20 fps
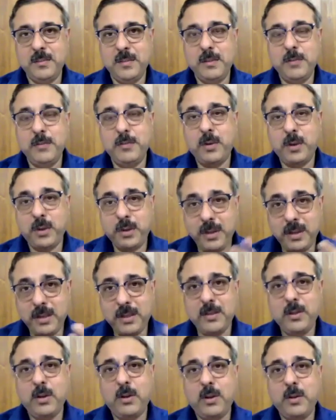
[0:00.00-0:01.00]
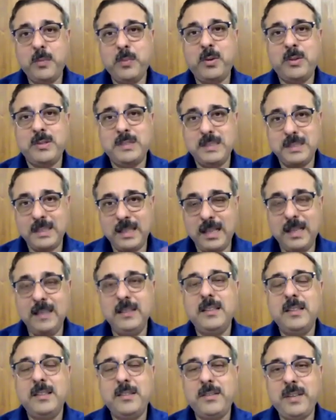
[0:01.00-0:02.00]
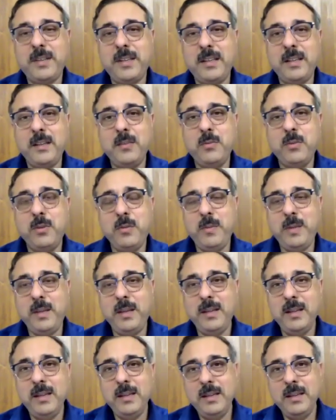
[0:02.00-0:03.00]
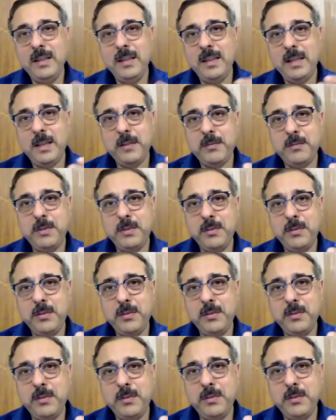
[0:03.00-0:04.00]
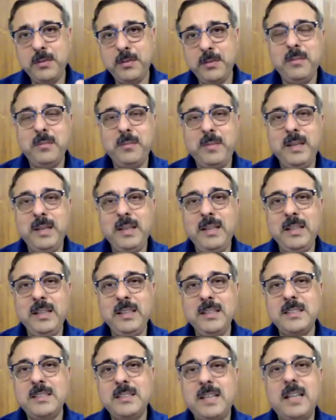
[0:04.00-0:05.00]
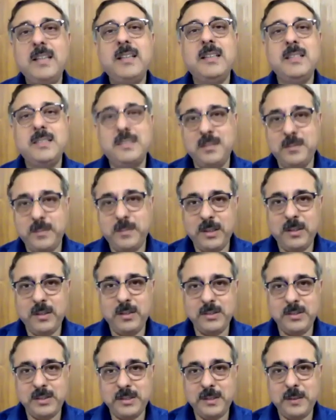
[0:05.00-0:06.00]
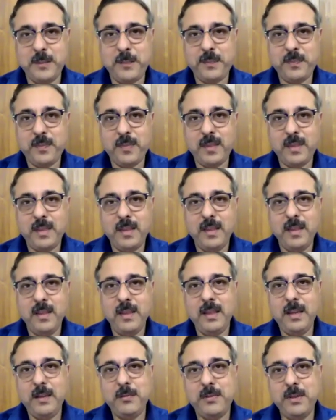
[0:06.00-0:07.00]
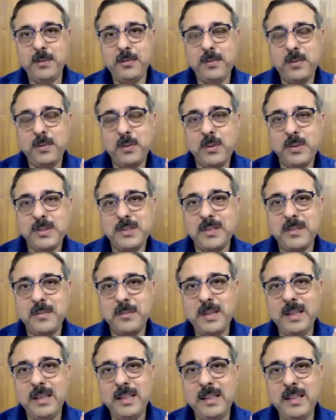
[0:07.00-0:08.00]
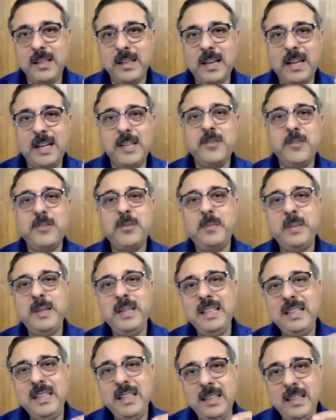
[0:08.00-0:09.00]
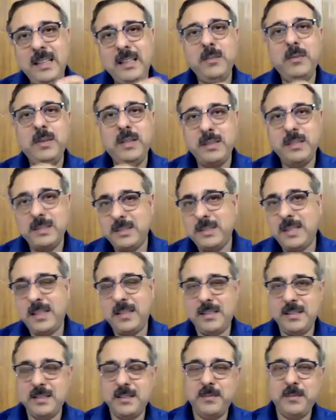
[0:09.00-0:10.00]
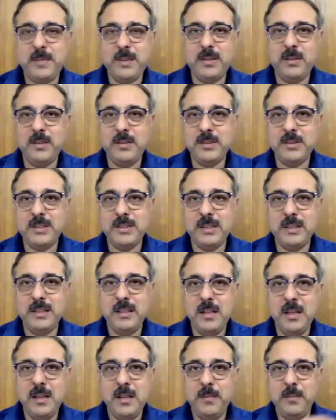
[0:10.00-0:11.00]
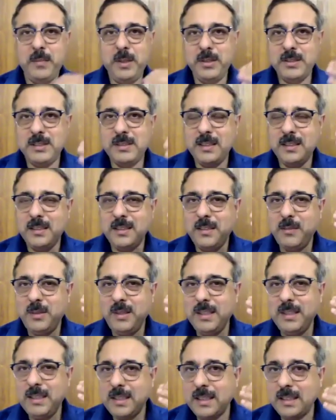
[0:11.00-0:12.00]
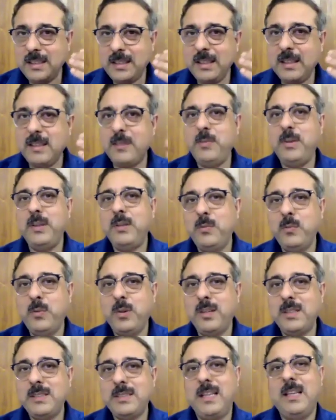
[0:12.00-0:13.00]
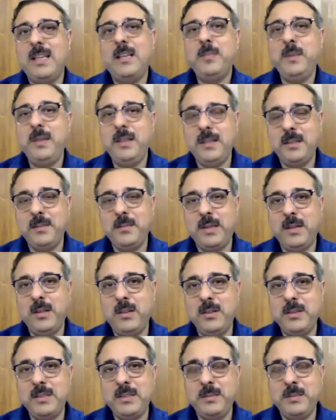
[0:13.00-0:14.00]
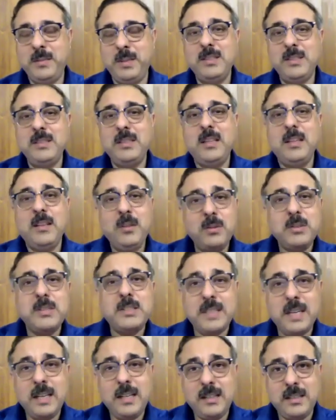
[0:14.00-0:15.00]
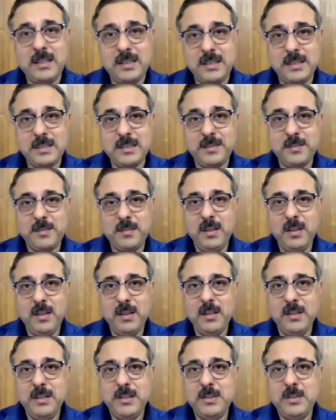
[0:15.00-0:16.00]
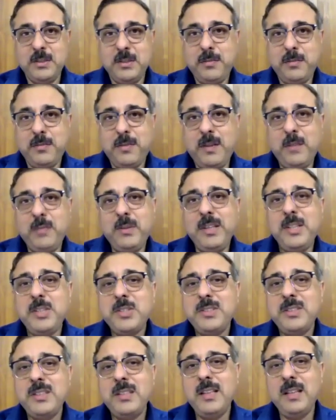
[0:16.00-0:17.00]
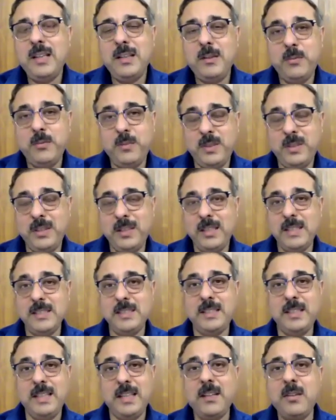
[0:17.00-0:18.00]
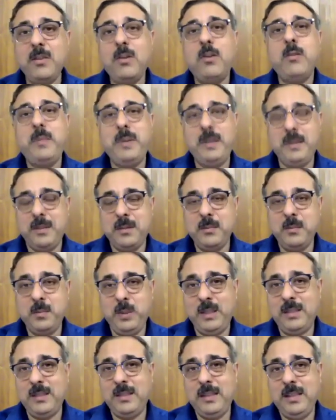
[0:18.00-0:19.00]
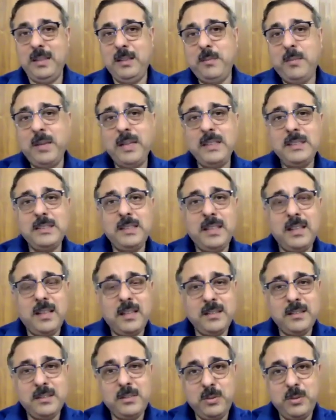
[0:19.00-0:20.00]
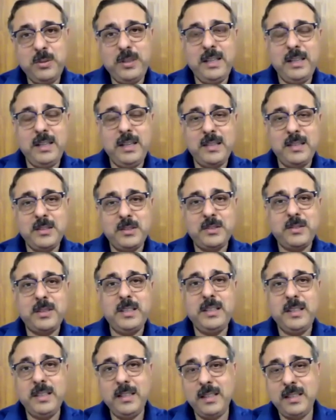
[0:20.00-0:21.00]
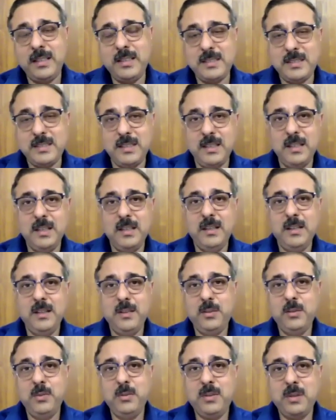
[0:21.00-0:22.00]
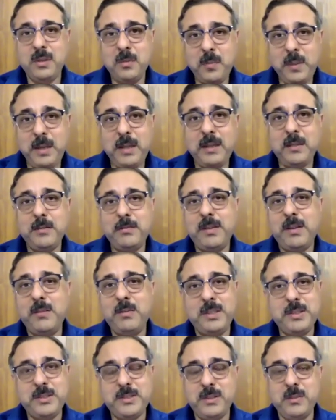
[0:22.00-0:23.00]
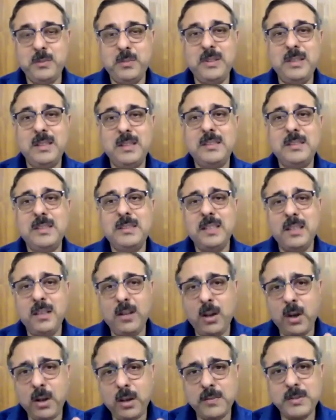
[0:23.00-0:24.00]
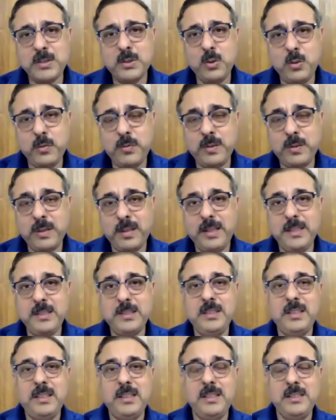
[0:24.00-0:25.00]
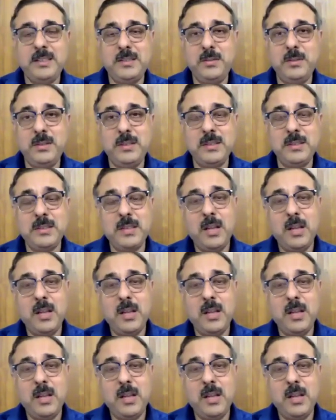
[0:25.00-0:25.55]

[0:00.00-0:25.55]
for their thought process and their training would be if they focus on building standards in biology, if they focus on building IEEE equivalent standards in biology, because then they will connect with what is happening in biology, because there are no standards. So the foundational work has yet not been completed. It might take another 2 decades or 3 decades to complete the foundational work. There's a lot of scope for engineering students